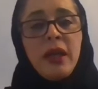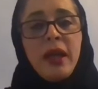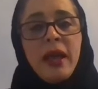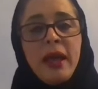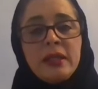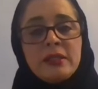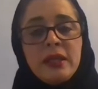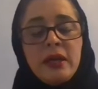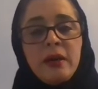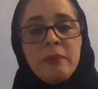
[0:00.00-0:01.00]
And
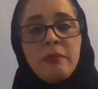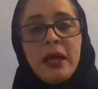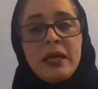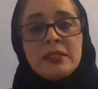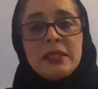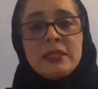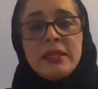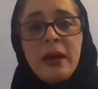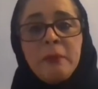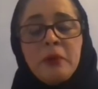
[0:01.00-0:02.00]
as an
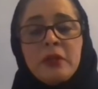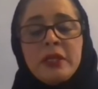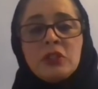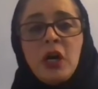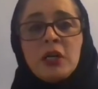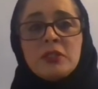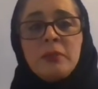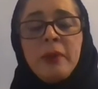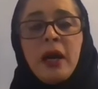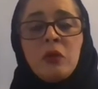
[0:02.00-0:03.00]
example, it talks
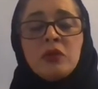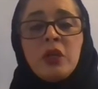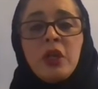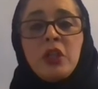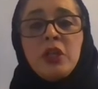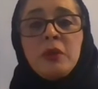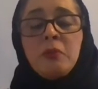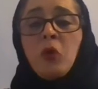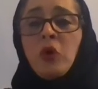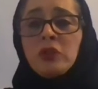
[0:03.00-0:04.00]
about the
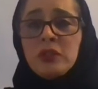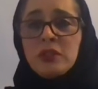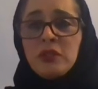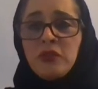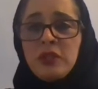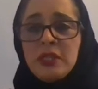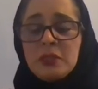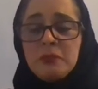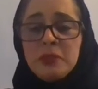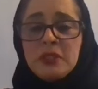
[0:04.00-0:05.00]
importance of these
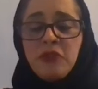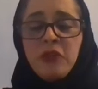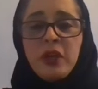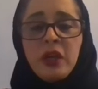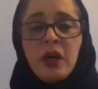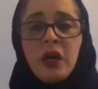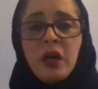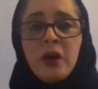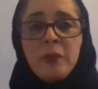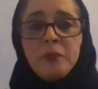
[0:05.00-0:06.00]
specific,
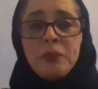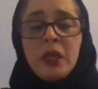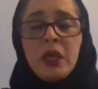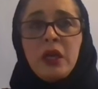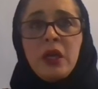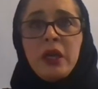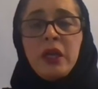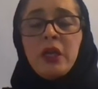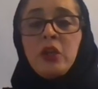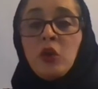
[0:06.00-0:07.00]

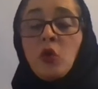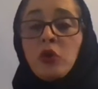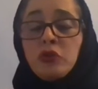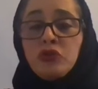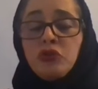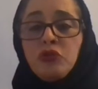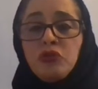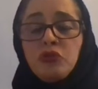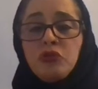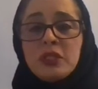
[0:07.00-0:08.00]
in order
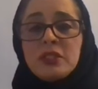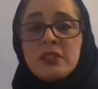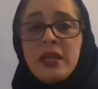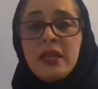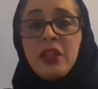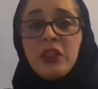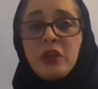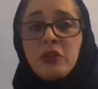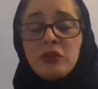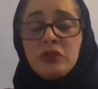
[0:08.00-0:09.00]
to sustain
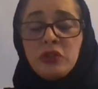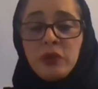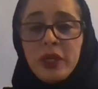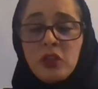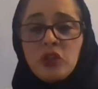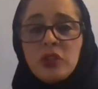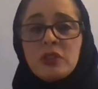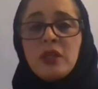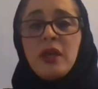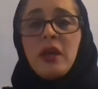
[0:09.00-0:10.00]
ethical
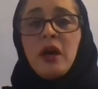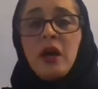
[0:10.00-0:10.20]
considerations,